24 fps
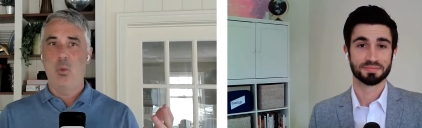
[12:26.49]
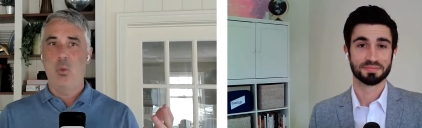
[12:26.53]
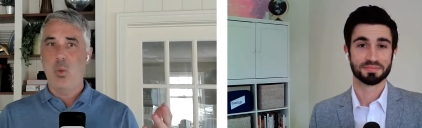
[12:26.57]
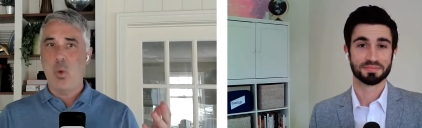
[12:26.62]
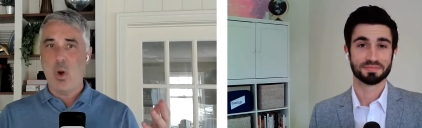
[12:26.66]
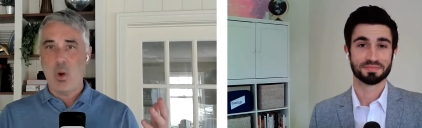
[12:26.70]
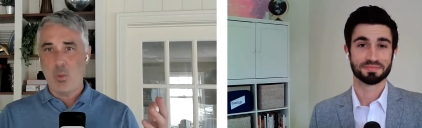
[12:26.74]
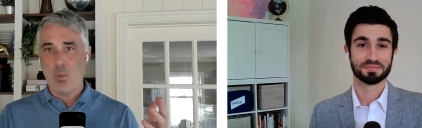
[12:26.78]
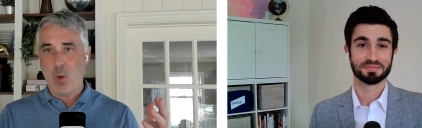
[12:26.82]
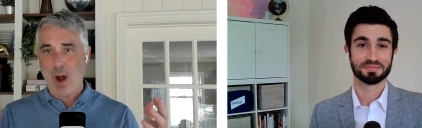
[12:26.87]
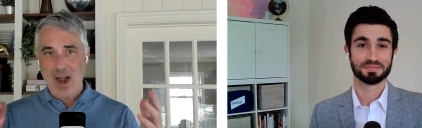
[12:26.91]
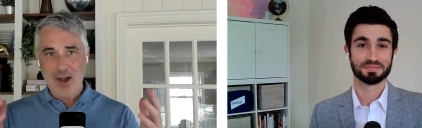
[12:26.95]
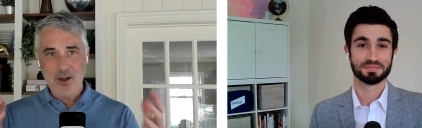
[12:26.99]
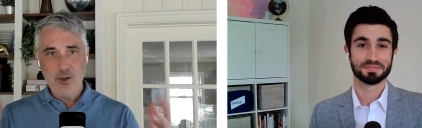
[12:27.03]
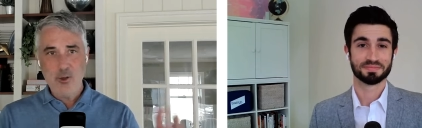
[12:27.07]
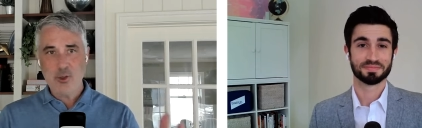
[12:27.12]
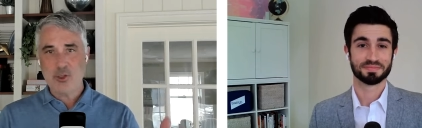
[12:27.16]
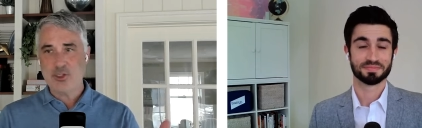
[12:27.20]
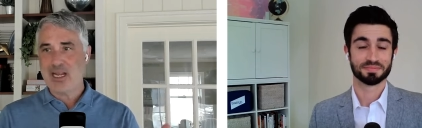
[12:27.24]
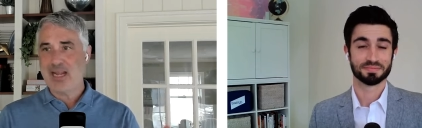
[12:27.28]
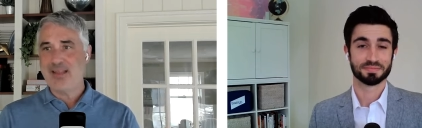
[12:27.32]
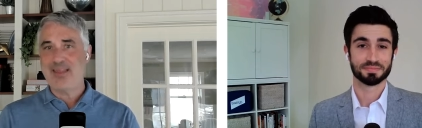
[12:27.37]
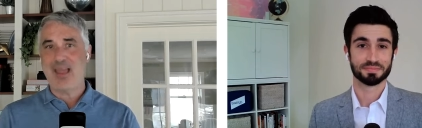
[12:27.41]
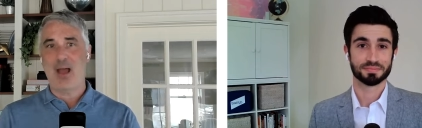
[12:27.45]
Speaker 1: Why are
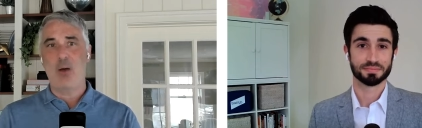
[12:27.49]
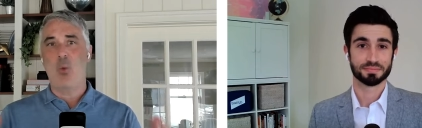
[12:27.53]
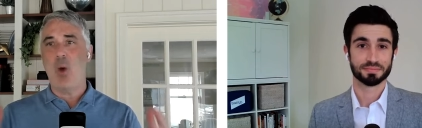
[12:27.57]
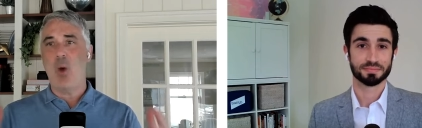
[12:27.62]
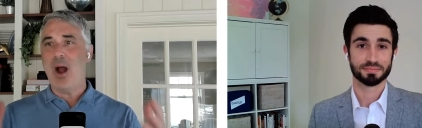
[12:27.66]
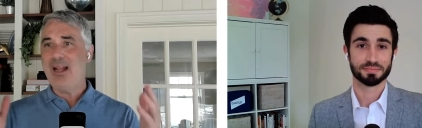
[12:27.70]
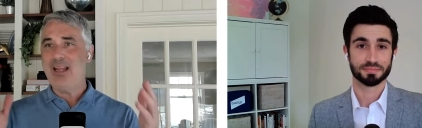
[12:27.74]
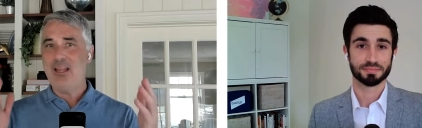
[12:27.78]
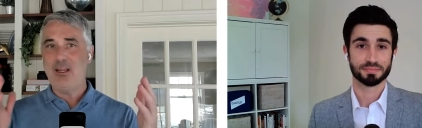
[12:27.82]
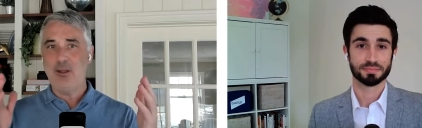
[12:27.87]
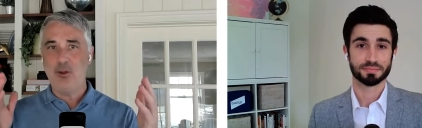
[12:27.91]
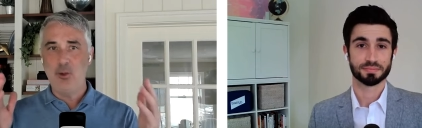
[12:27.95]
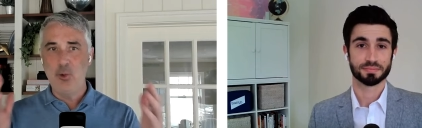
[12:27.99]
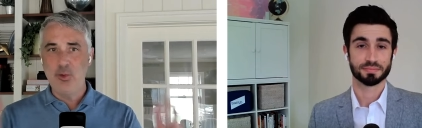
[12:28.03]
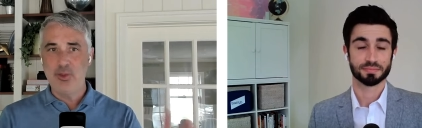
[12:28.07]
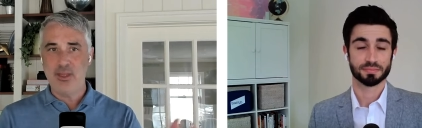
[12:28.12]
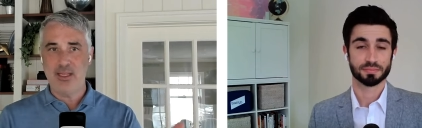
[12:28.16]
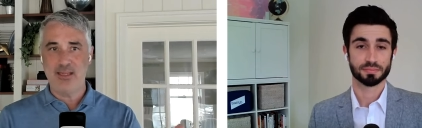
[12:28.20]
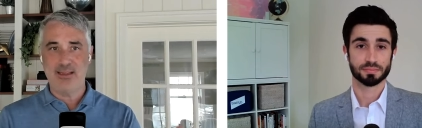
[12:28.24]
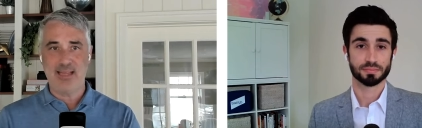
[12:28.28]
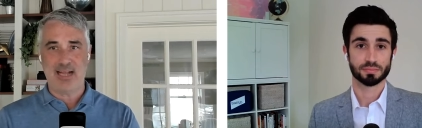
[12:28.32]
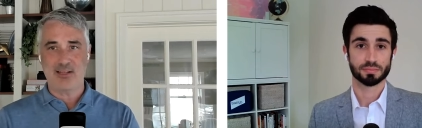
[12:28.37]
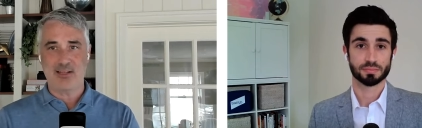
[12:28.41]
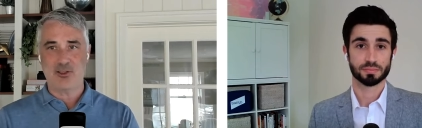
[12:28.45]
you saying that? Why do you
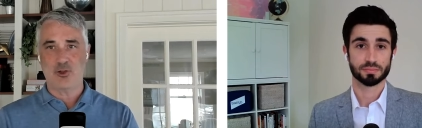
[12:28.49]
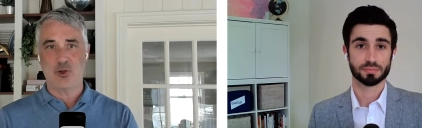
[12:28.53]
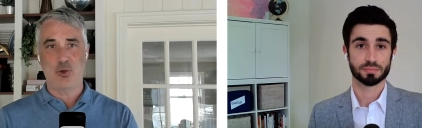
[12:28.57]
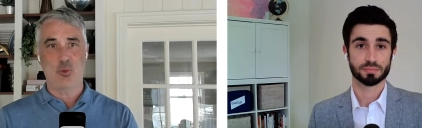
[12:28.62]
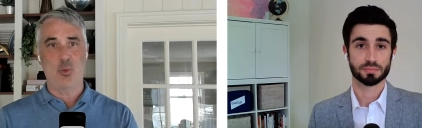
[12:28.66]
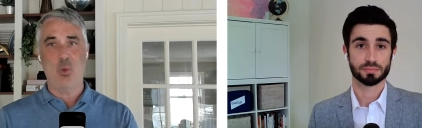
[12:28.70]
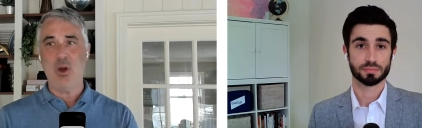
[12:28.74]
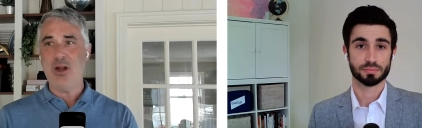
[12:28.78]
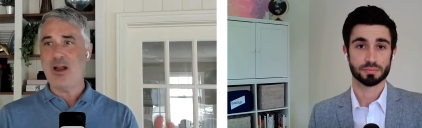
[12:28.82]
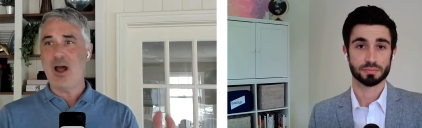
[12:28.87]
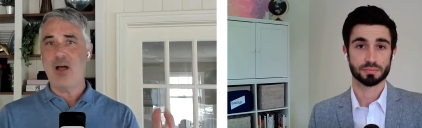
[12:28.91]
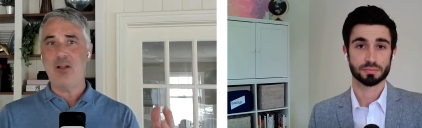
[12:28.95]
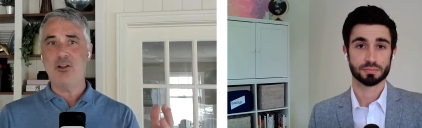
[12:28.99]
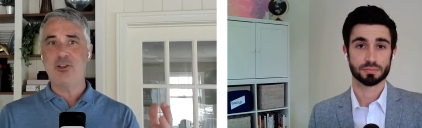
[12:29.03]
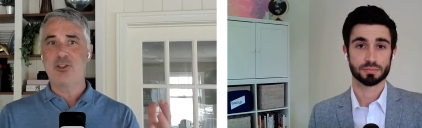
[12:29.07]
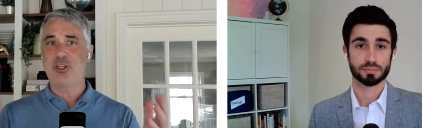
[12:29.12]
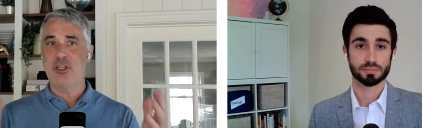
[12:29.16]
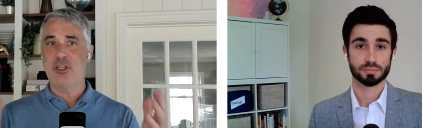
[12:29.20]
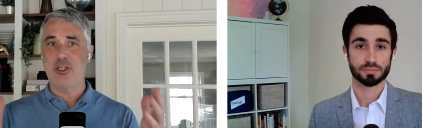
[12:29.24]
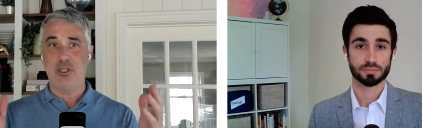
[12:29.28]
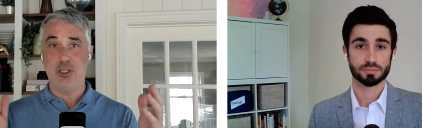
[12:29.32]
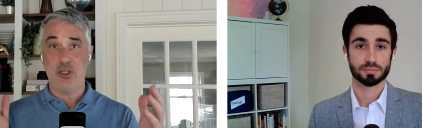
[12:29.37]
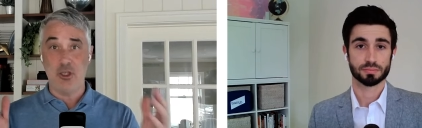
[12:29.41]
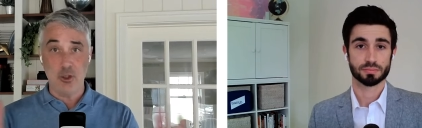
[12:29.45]
think that's true? What
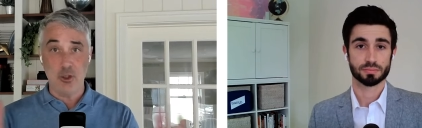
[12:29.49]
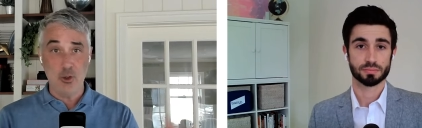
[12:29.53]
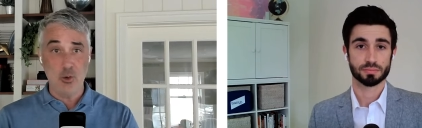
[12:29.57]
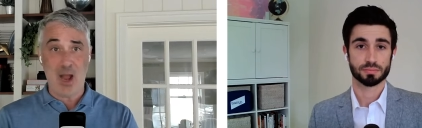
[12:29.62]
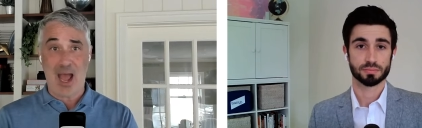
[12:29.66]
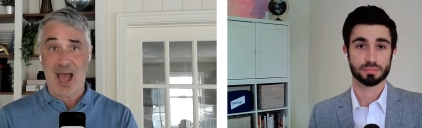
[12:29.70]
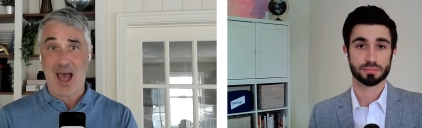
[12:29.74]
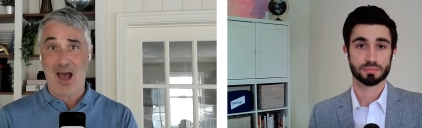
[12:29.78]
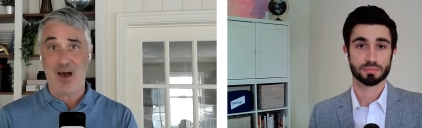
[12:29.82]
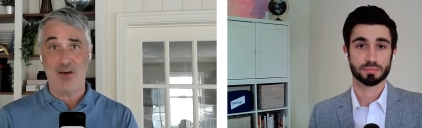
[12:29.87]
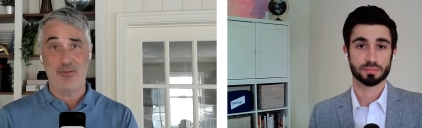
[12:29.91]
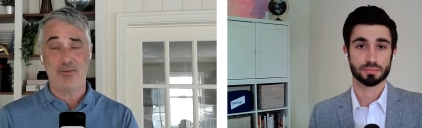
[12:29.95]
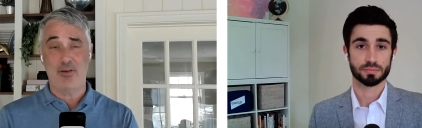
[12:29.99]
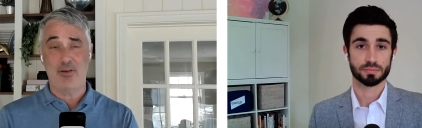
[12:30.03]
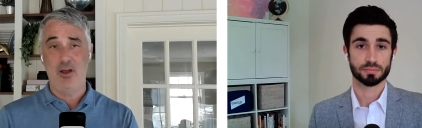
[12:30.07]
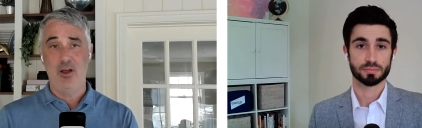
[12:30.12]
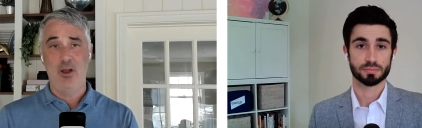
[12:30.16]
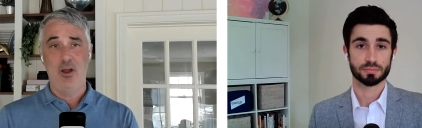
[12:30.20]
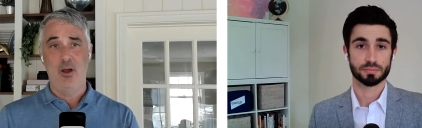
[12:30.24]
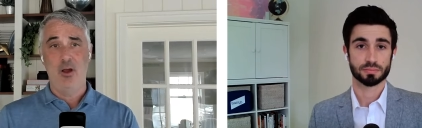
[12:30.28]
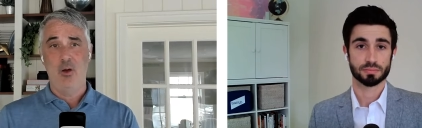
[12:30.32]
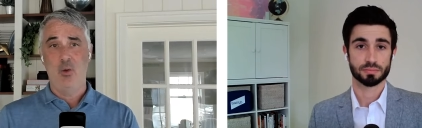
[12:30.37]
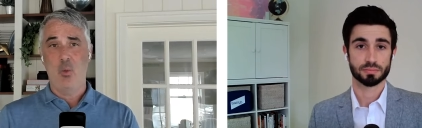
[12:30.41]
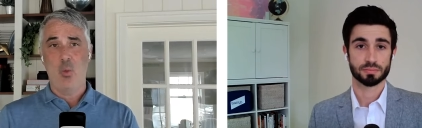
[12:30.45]
knowledge do you have?
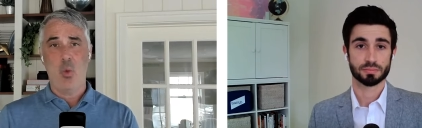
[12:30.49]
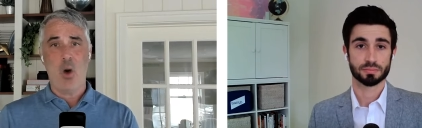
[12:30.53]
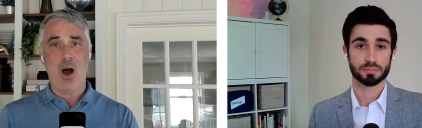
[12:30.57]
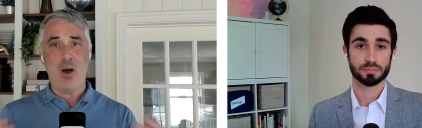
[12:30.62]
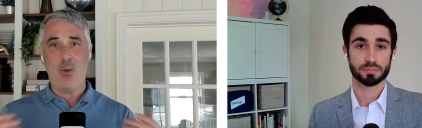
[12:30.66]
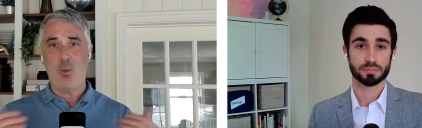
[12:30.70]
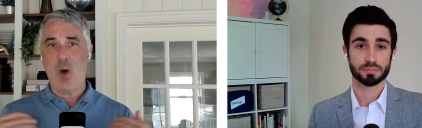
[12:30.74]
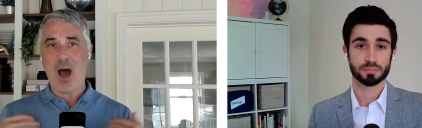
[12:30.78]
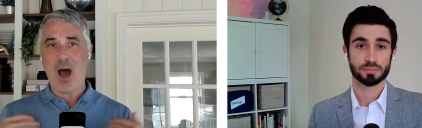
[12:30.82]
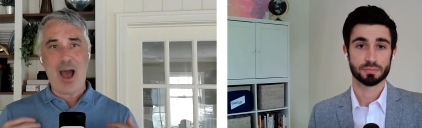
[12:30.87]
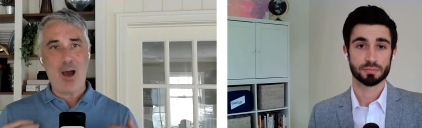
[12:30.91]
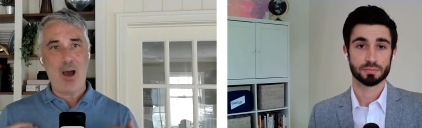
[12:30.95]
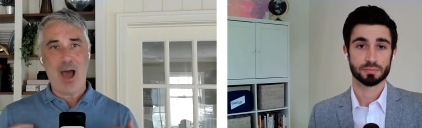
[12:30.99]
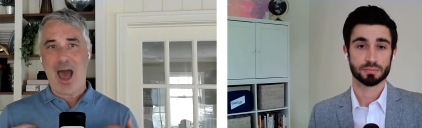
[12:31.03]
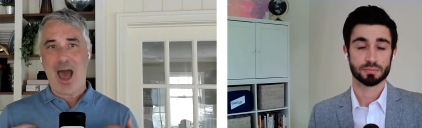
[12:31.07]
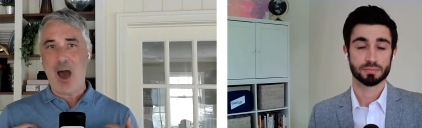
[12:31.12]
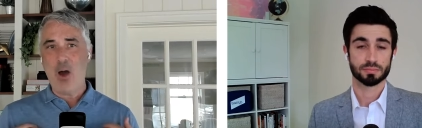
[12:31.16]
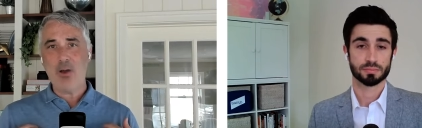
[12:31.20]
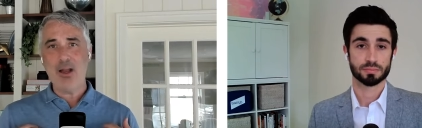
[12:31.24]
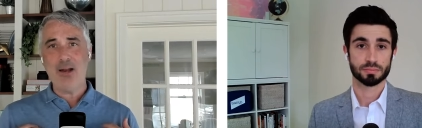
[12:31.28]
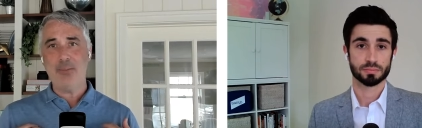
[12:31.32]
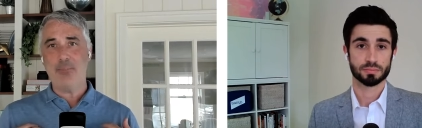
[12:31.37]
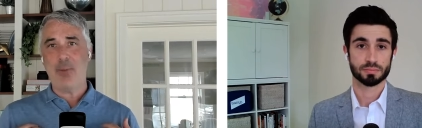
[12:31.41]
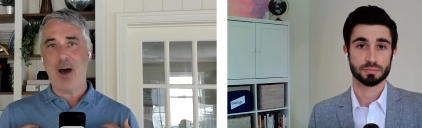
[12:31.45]
Why, why,
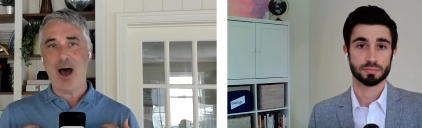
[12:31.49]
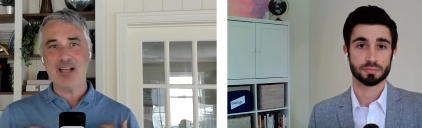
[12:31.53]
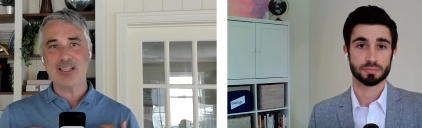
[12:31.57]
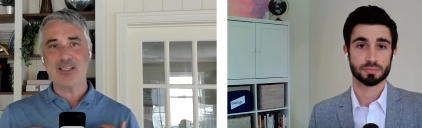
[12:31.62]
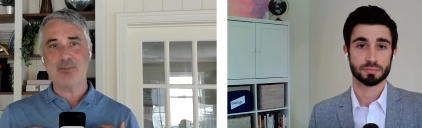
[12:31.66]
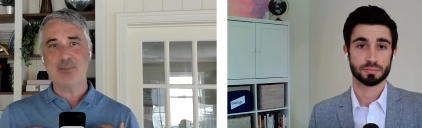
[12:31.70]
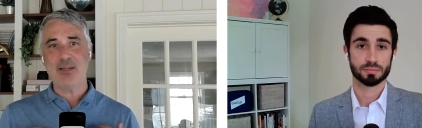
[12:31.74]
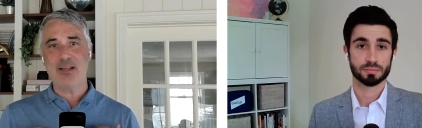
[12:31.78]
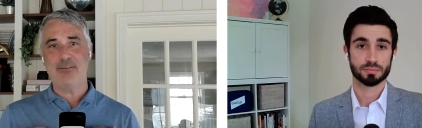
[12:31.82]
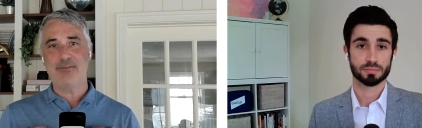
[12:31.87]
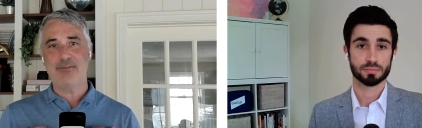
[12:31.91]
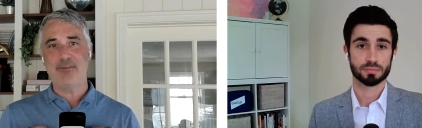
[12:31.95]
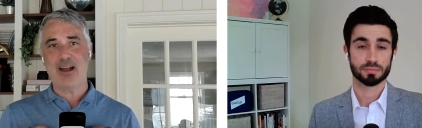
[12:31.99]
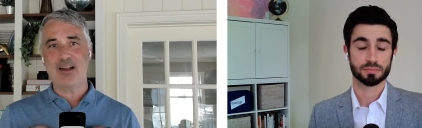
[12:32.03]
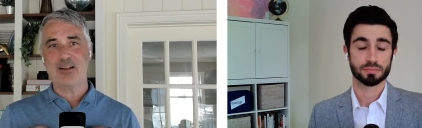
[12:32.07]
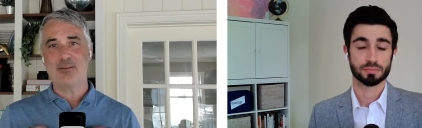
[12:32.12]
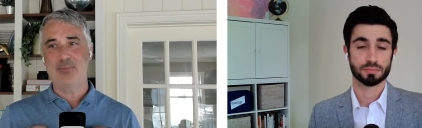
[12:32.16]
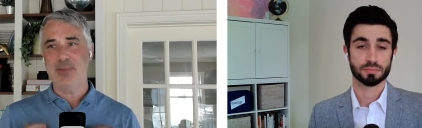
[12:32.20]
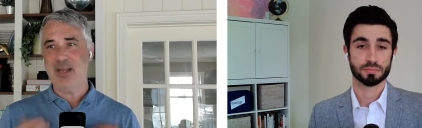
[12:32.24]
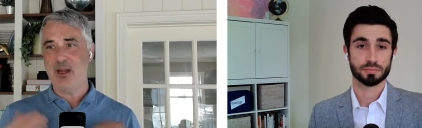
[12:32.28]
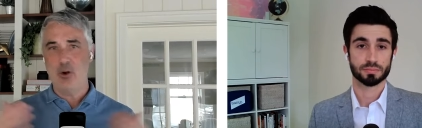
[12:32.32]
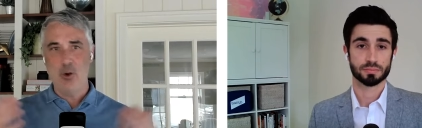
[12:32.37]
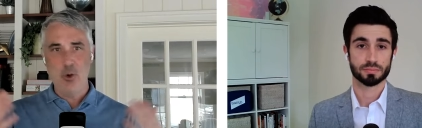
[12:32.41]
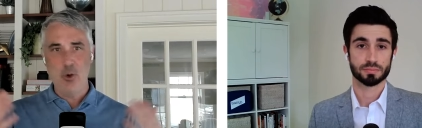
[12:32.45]
how could it possibly
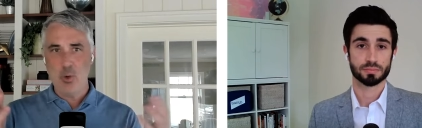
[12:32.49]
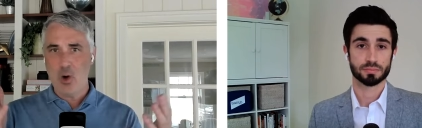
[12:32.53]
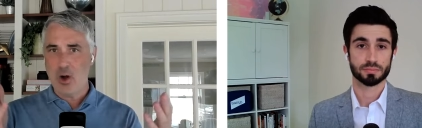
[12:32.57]
affect me? Who